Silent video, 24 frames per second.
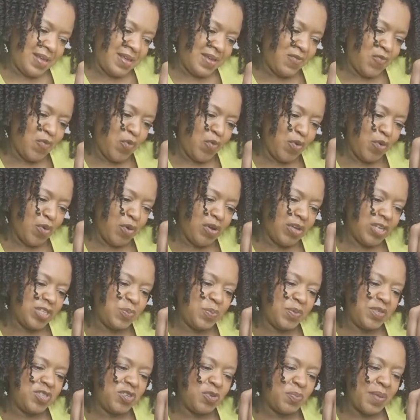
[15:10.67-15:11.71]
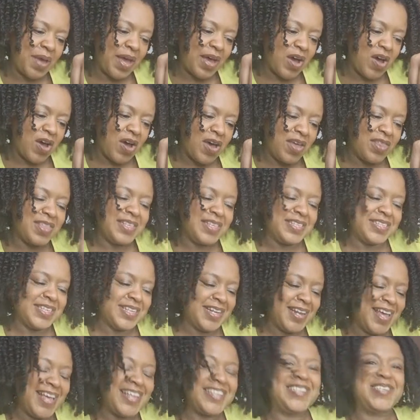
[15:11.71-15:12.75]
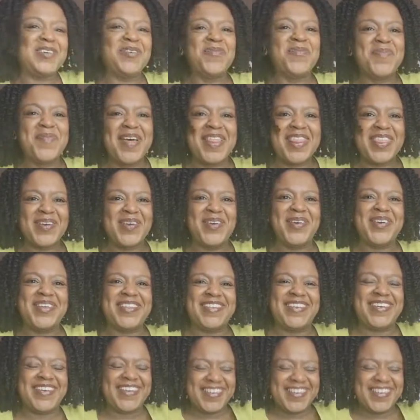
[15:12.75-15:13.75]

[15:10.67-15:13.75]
For your hospital bag are the delights of motherhood.